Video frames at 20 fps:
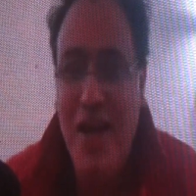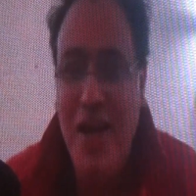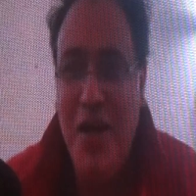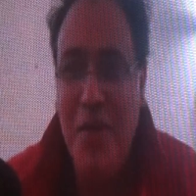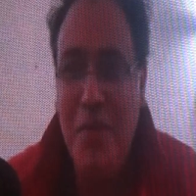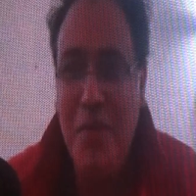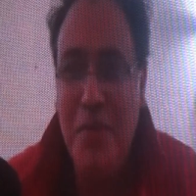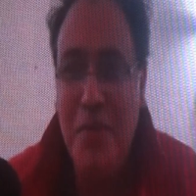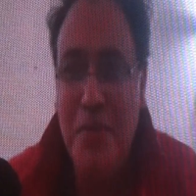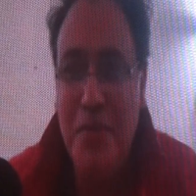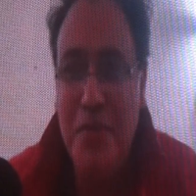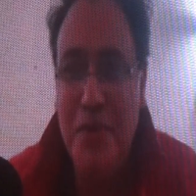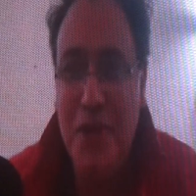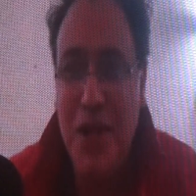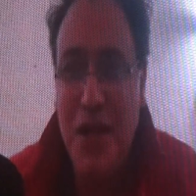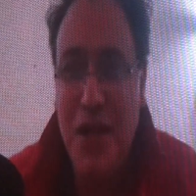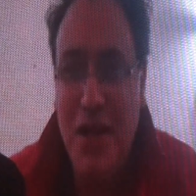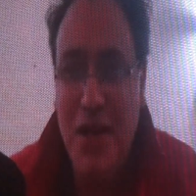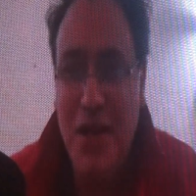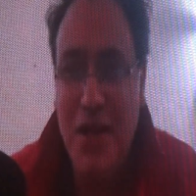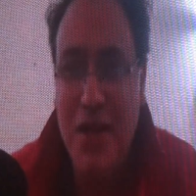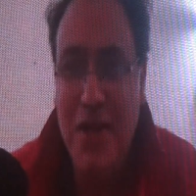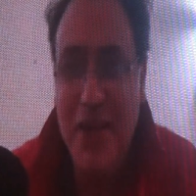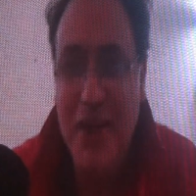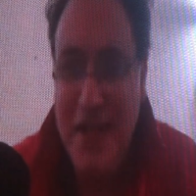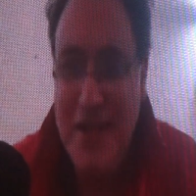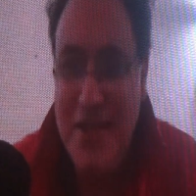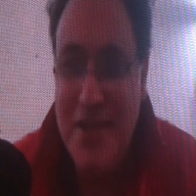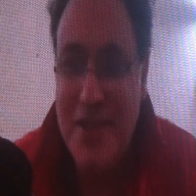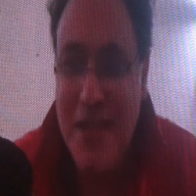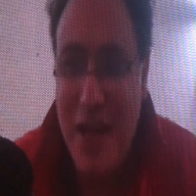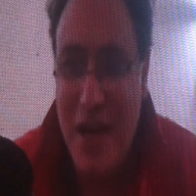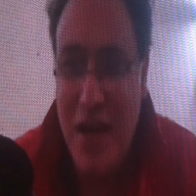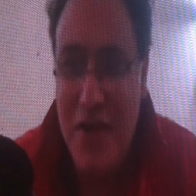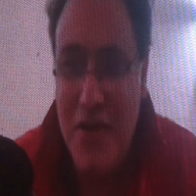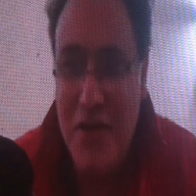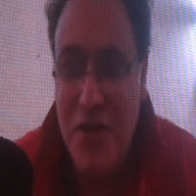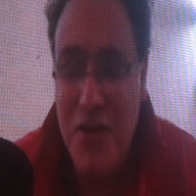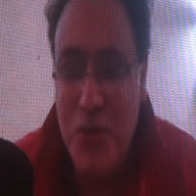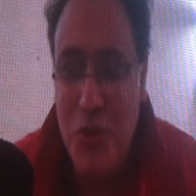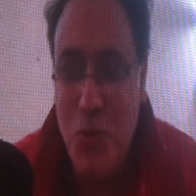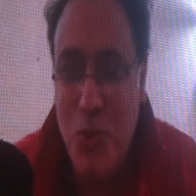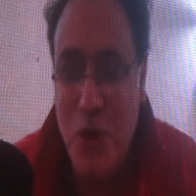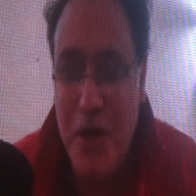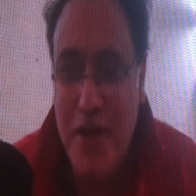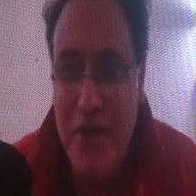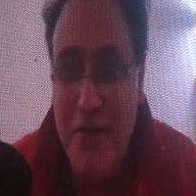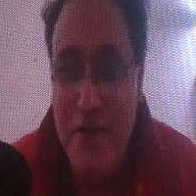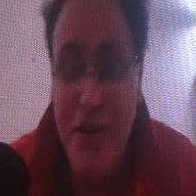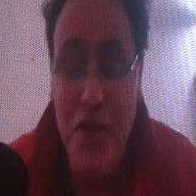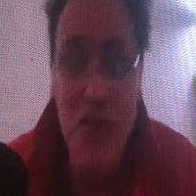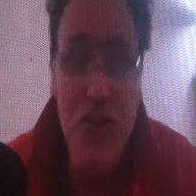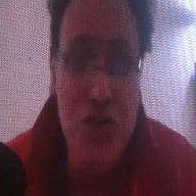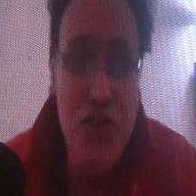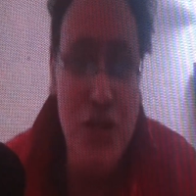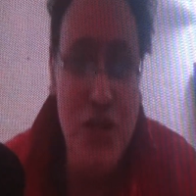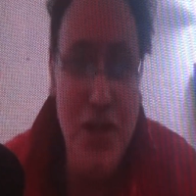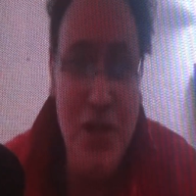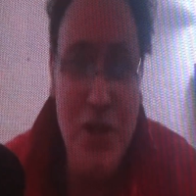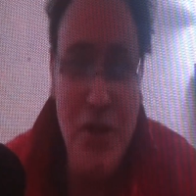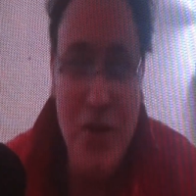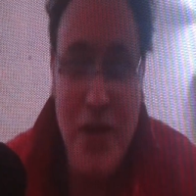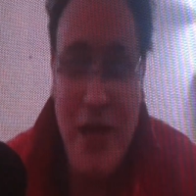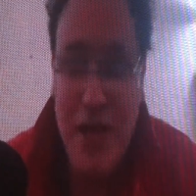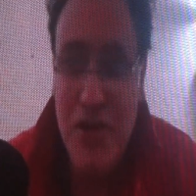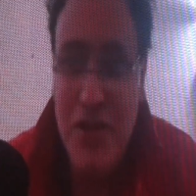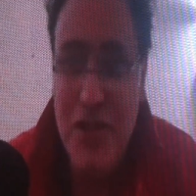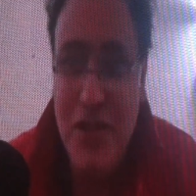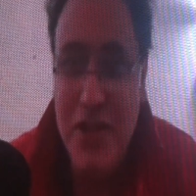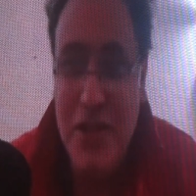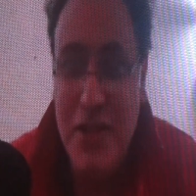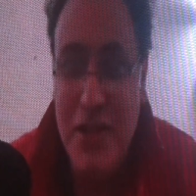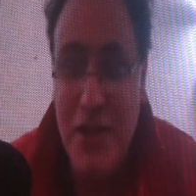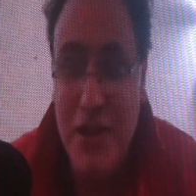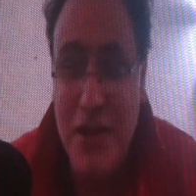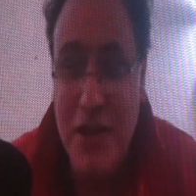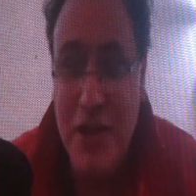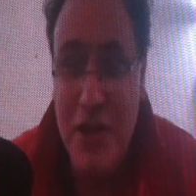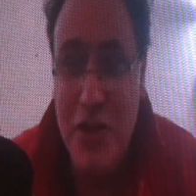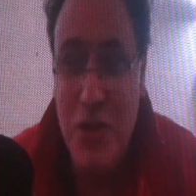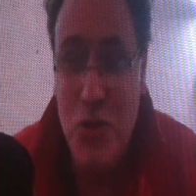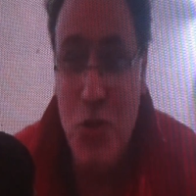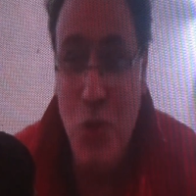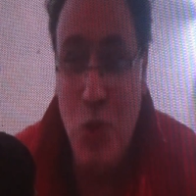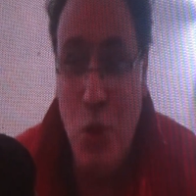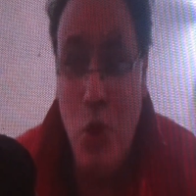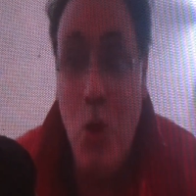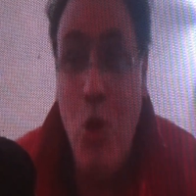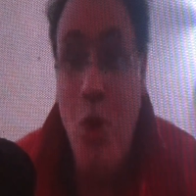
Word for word: um, uh, a great start to what eventually could actually turn into,